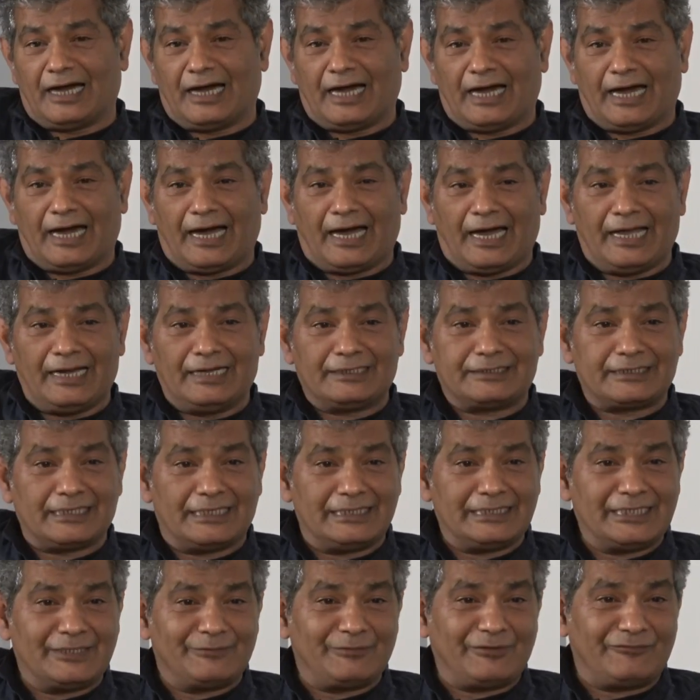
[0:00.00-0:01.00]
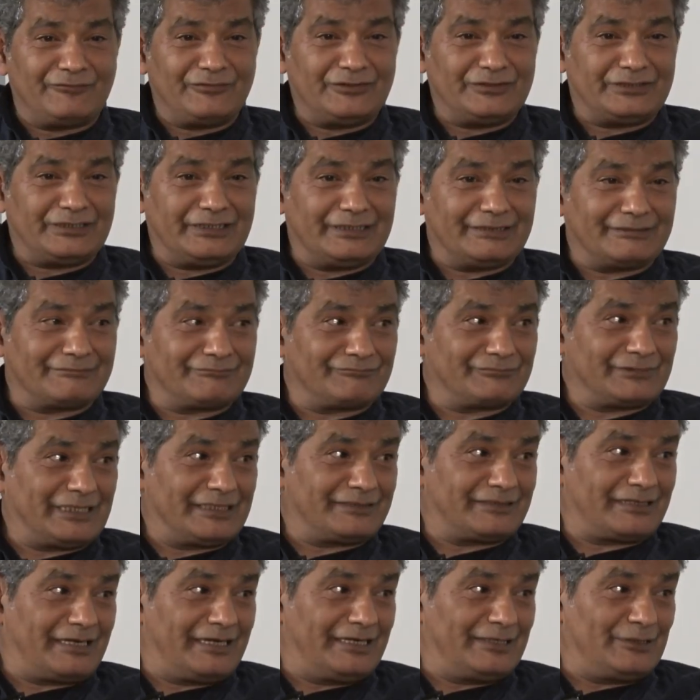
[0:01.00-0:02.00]
I'll tell them everything
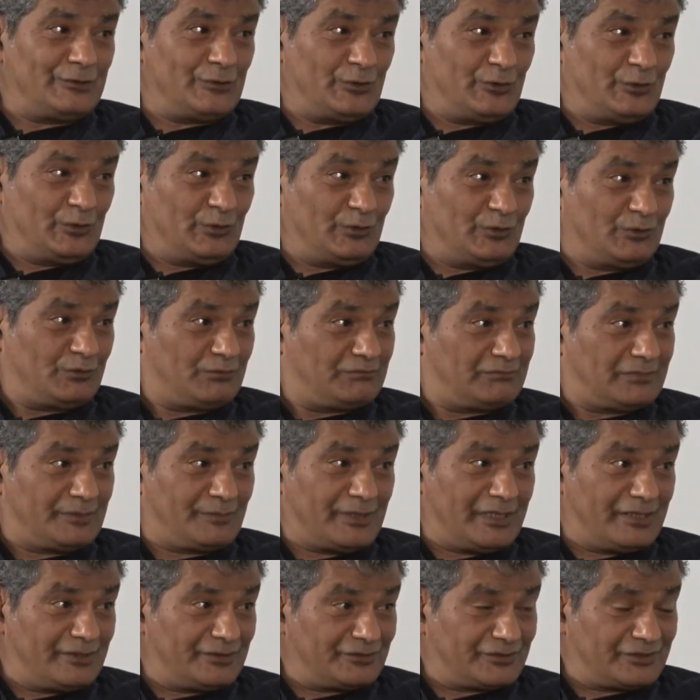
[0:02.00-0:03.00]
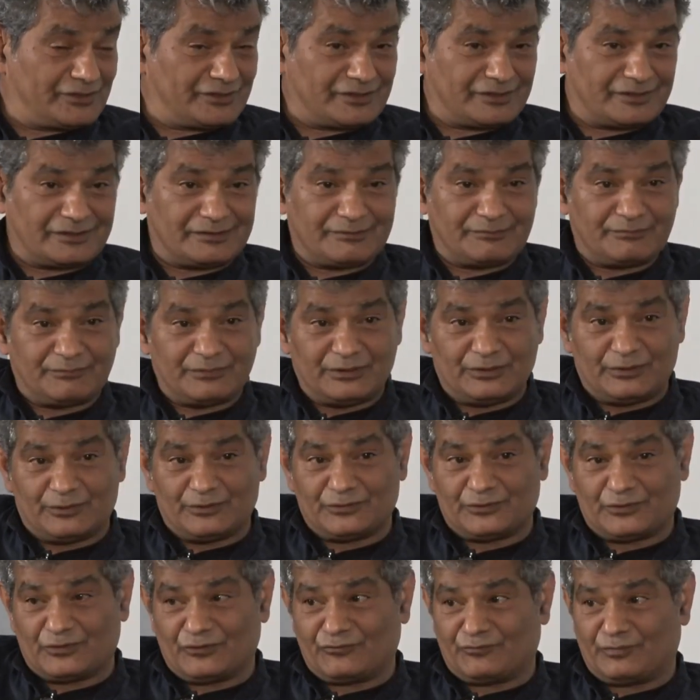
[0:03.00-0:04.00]
that I know about,
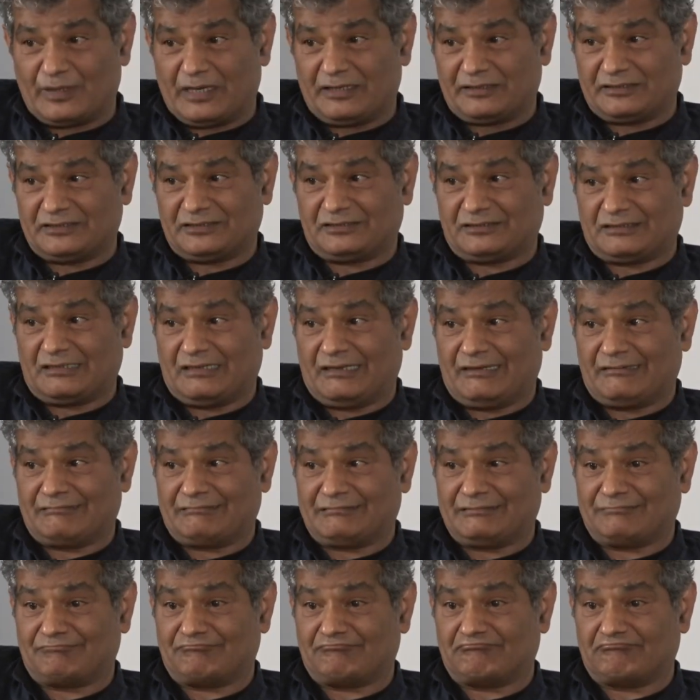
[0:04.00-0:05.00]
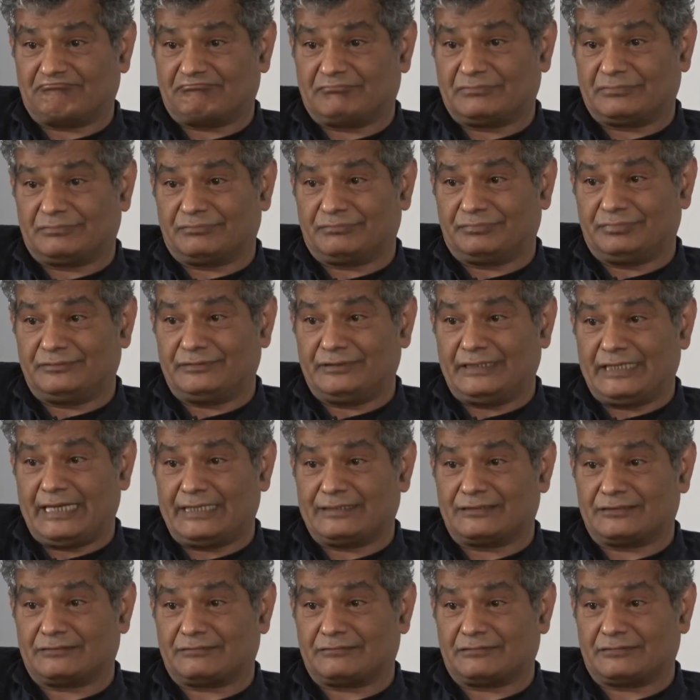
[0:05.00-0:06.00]
sort of Pakistan, and
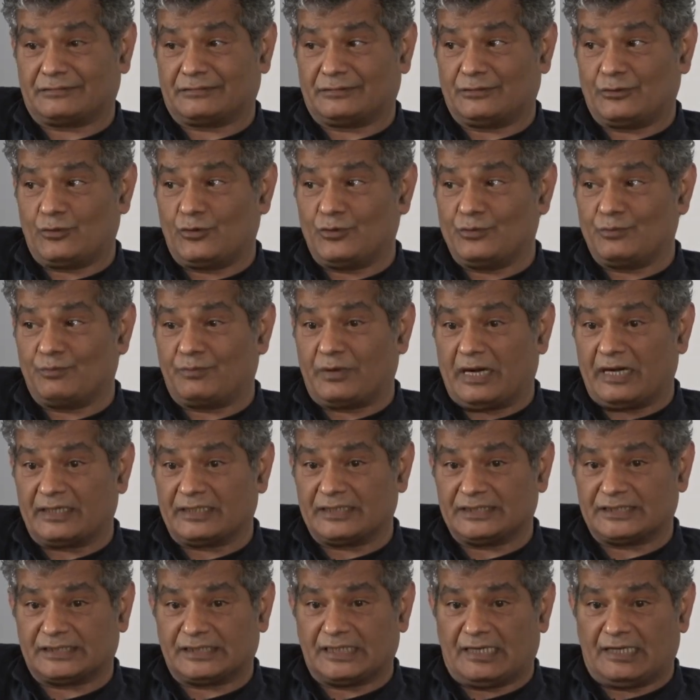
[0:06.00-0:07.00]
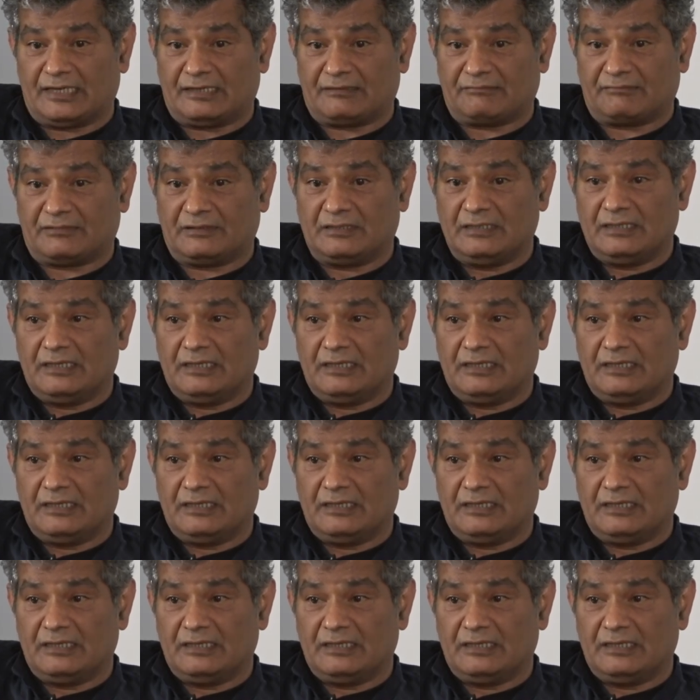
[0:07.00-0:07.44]
let alone Pakistan.